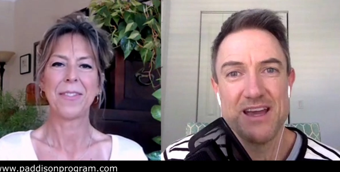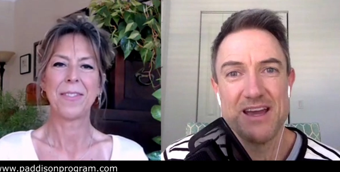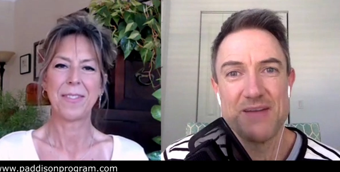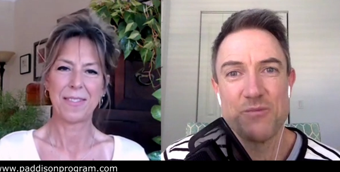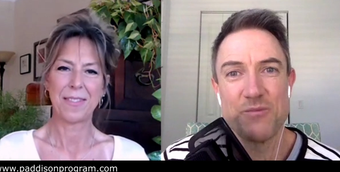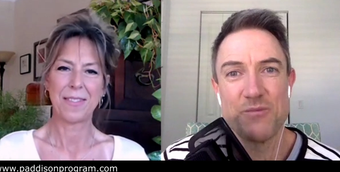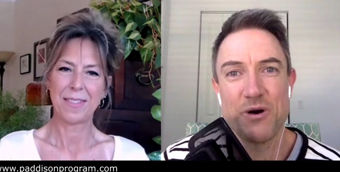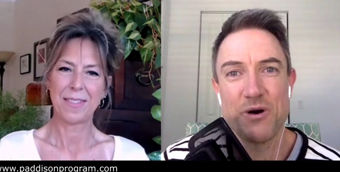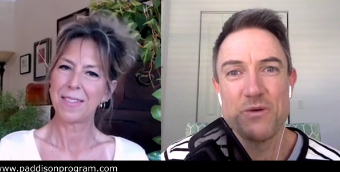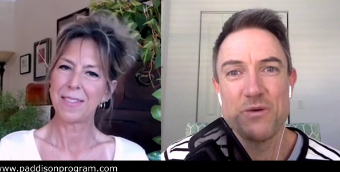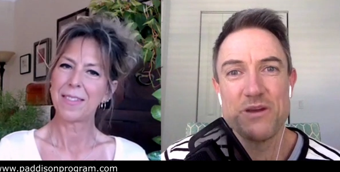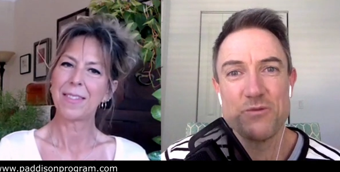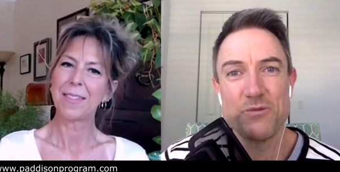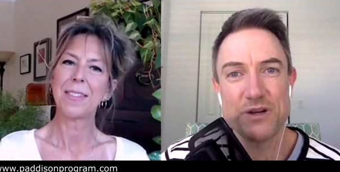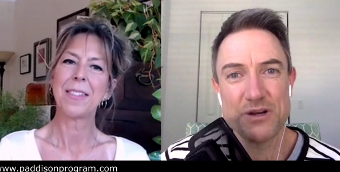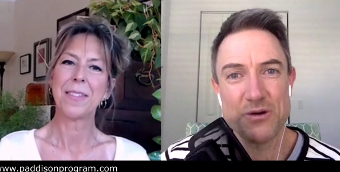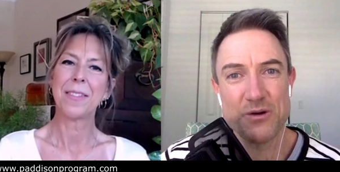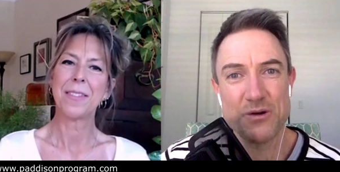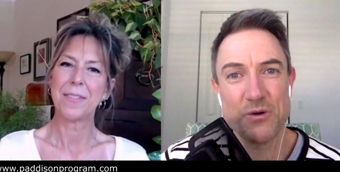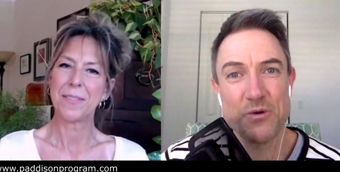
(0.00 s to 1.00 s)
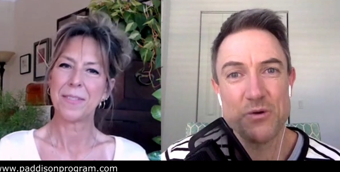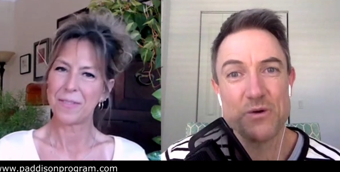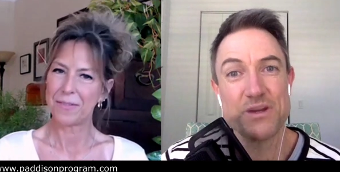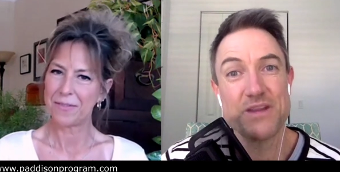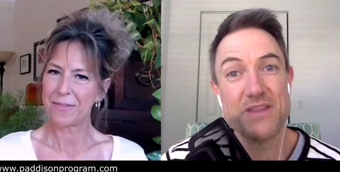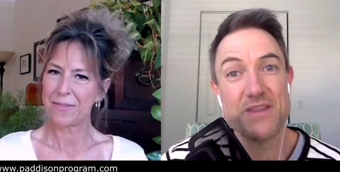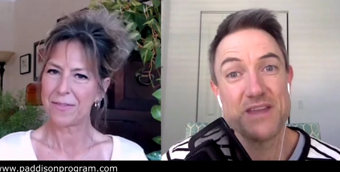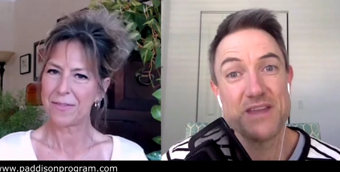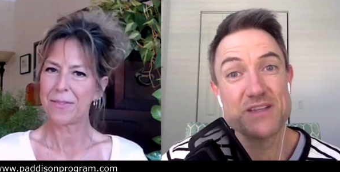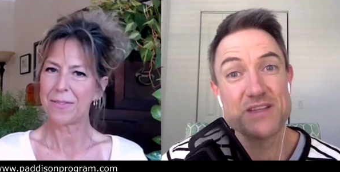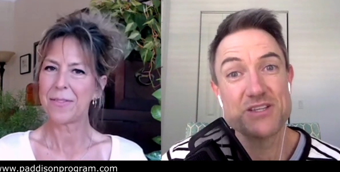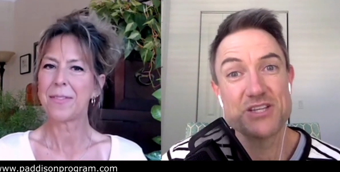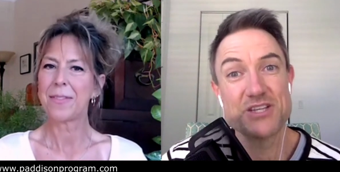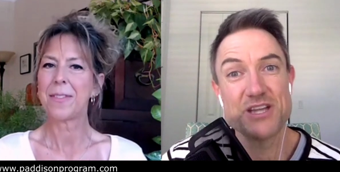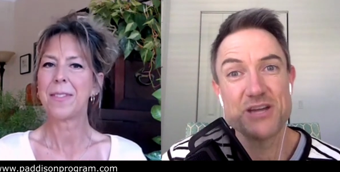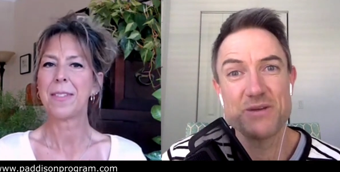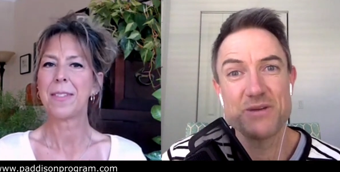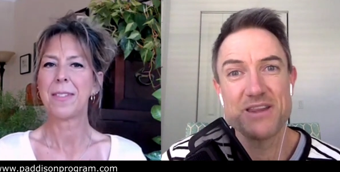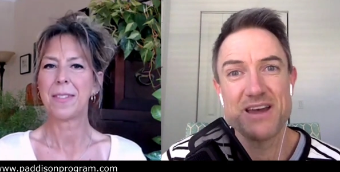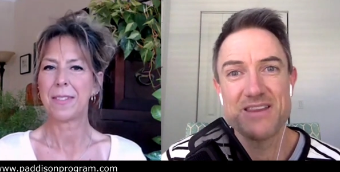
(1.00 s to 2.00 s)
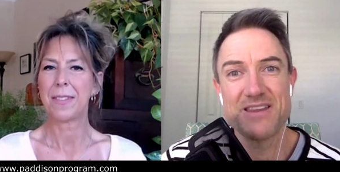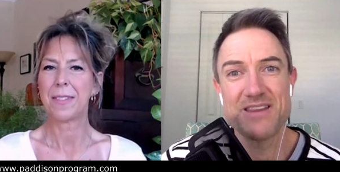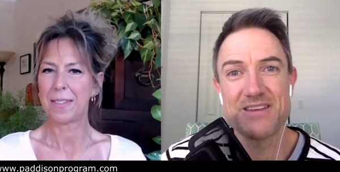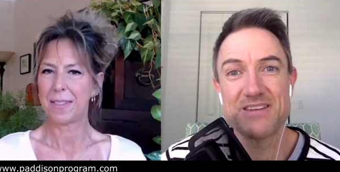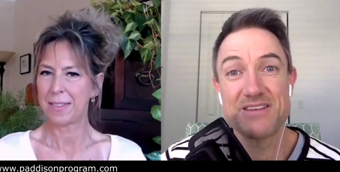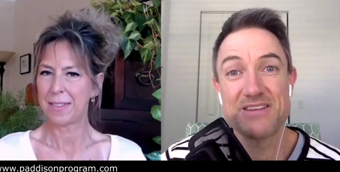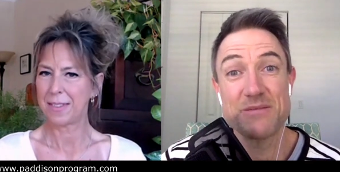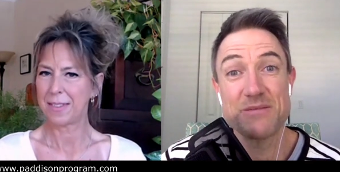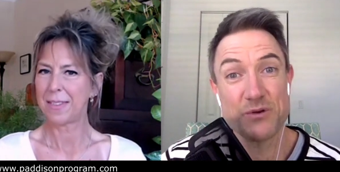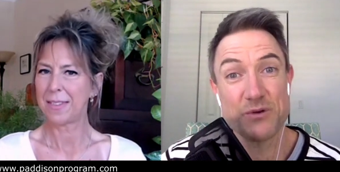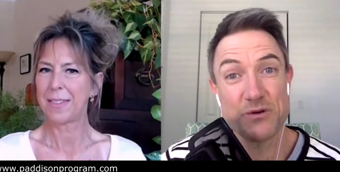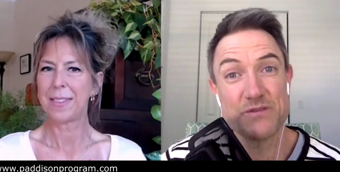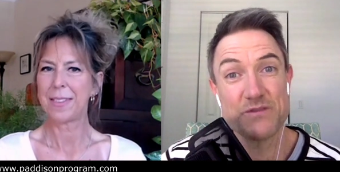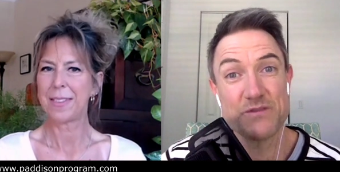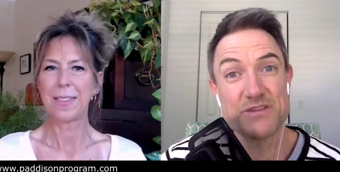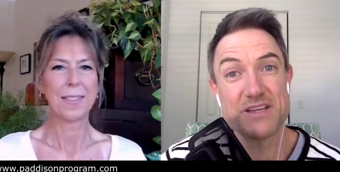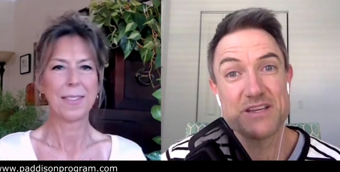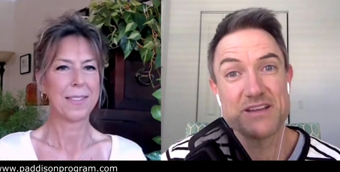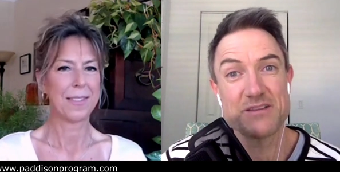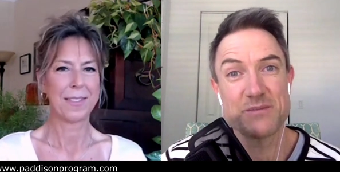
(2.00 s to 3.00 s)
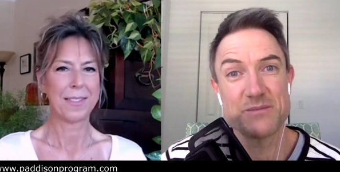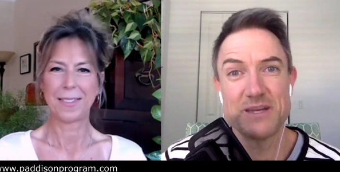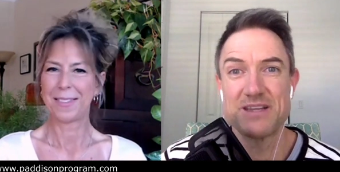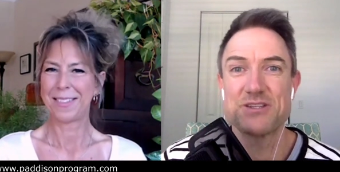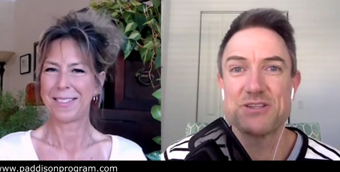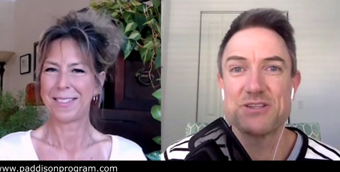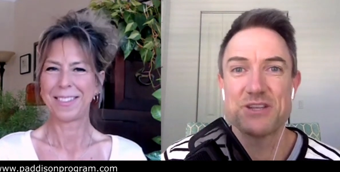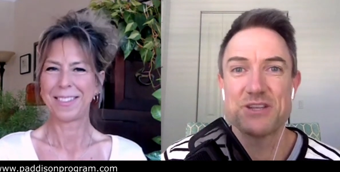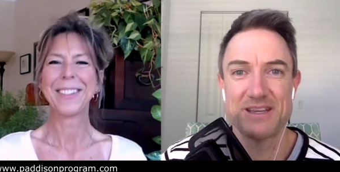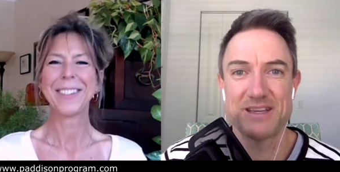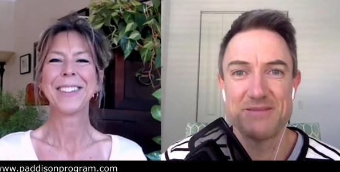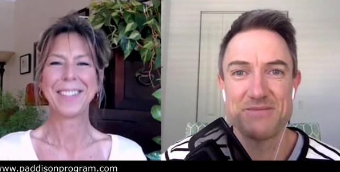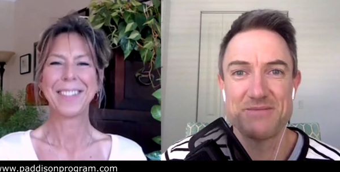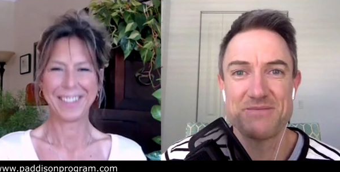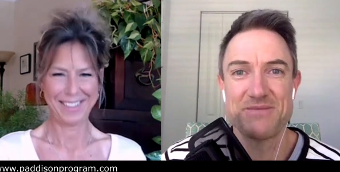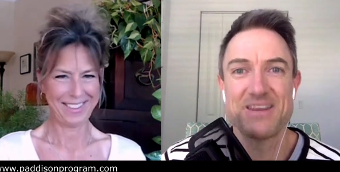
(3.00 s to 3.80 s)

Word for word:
Speaker 1: and what we record and then share with others improves exponentially.